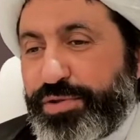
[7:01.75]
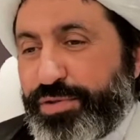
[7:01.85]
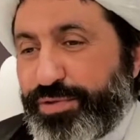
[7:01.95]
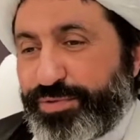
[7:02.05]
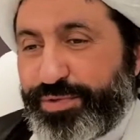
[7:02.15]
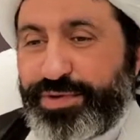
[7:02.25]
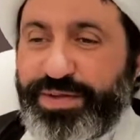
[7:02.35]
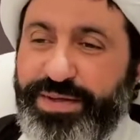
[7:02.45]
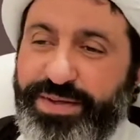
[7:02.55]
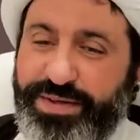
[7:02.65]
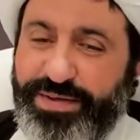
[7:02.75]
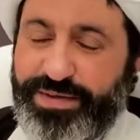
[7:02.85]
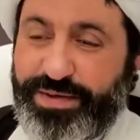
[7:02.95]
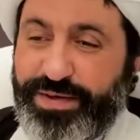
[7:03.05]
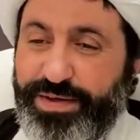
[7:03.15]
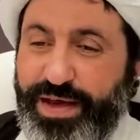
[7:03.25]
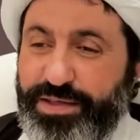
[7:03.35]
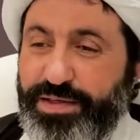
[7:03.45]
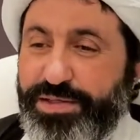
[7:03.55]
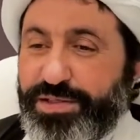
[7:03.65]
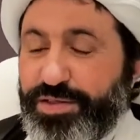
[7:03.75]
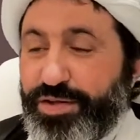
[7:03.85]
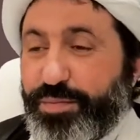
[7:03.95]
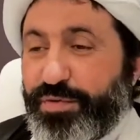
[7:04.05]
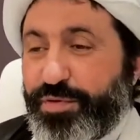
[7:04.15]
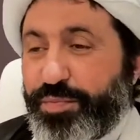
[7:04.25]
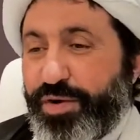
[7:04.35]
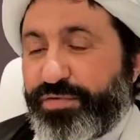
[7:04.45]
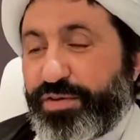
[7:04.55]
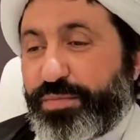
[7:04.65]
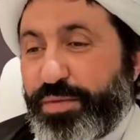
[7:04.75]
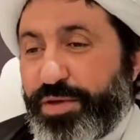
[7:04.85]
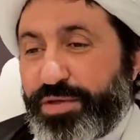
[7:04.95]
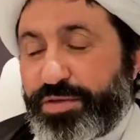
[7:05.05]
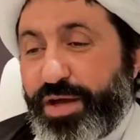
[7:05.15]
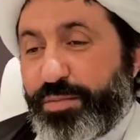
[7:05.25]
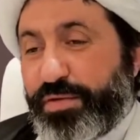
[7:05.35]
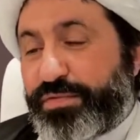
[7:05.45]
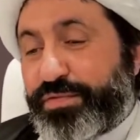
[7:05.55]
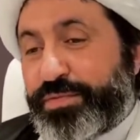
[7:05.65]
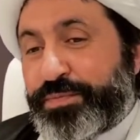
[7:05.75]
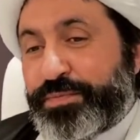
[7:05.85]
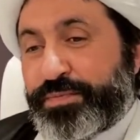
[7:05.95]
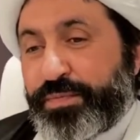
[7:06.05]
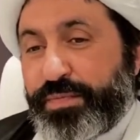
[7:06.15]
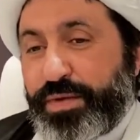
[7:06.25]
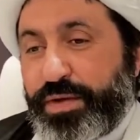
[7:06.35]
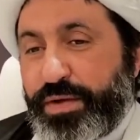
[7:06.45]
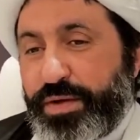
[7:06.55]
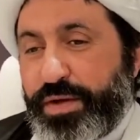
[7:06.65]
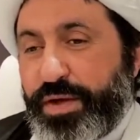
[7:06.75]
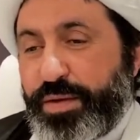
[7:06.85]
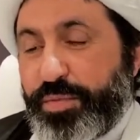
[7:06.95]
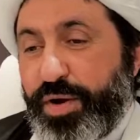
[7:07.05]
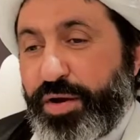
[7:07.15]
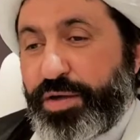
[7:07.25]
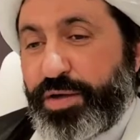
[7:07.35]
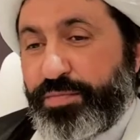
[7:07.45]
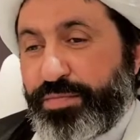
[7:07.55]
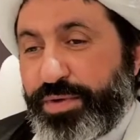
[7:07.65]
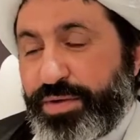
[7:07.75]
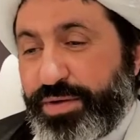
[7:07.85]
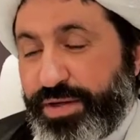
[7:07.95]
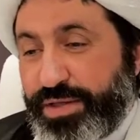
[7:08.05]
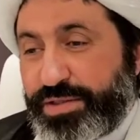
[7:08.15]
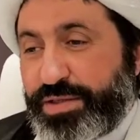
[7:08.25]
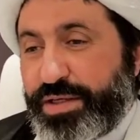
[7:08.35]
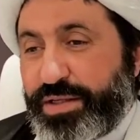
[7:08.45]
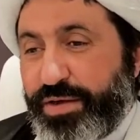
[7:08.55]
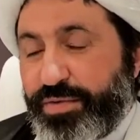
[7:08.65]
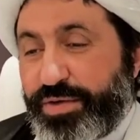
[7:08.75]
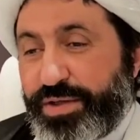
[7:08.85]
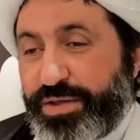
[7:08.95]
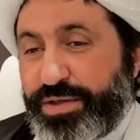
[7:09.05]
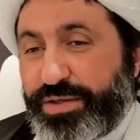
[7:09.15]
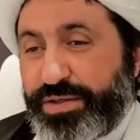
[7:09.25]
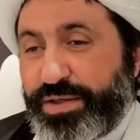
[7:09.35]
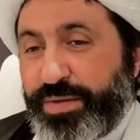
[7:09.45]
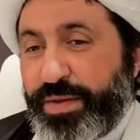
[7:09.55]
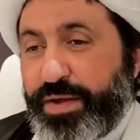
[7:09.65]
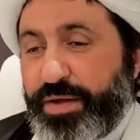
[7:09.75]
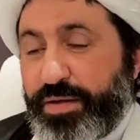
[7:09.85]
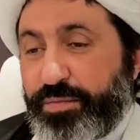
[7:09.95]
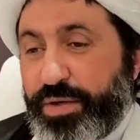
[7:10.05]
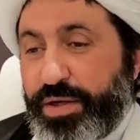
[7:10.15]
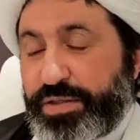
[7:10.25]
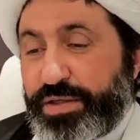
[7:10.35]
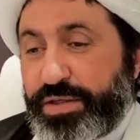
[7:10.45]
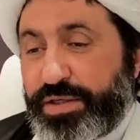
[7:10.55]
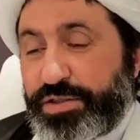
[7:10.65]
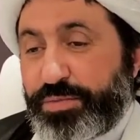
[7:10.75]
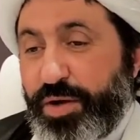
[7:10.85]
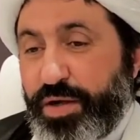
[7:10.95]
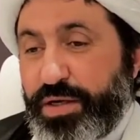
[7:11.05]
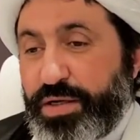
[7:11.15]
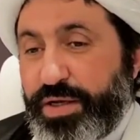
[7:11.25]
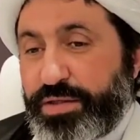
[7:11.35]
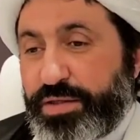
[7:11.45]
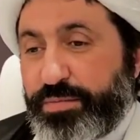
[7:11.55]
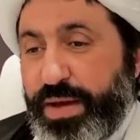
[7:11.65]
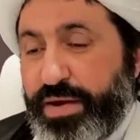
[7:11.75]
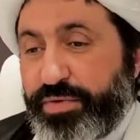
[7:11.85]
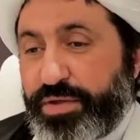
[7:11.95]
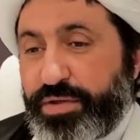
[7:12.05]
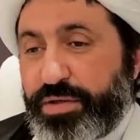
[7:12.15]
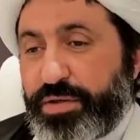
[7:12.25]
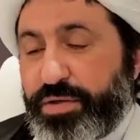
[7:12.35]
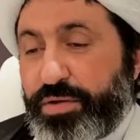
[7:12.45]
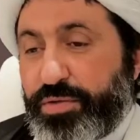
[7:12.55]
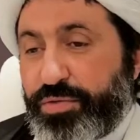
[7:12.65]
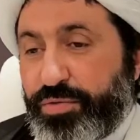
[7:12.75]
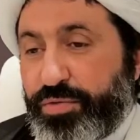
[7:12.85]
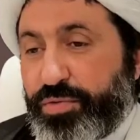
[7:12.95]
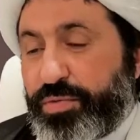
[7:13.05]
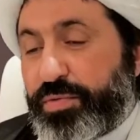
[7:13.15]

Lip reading: know, at least in the time of the Prophet, maybe in the time of Ibrahim, still they were not there, because Ismail later married to